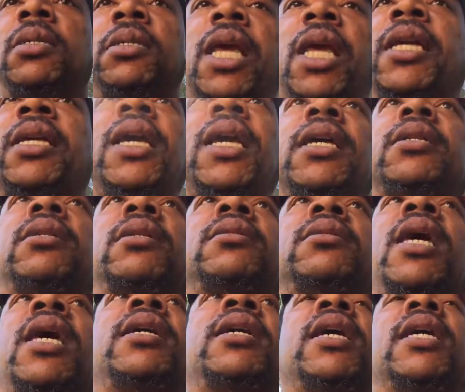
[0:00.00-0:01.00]
They get
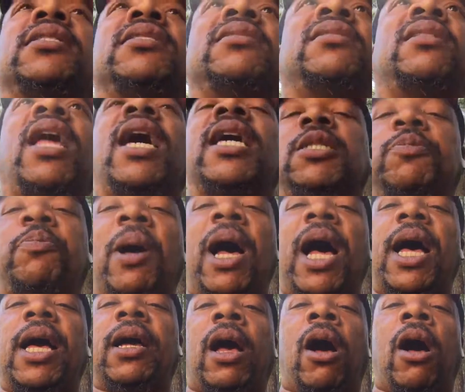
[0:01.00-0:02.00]
sliced
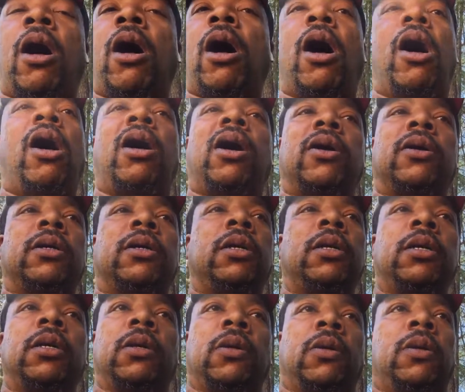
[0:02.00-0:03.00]
by a hog.
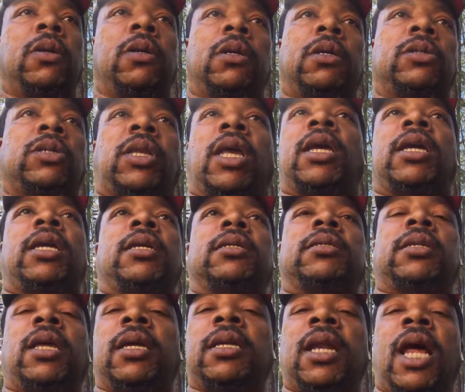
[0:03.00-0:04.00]
They
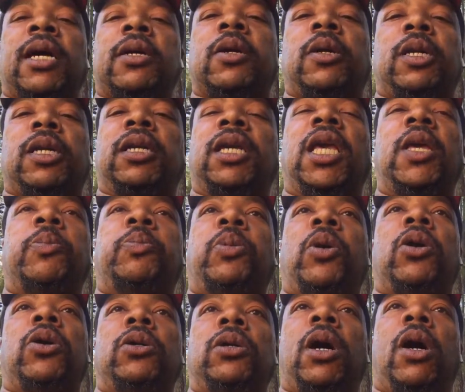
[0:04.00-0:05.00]
not gonna keep
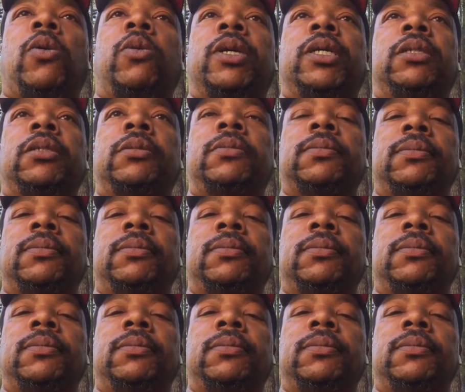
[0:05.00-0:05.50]
on going.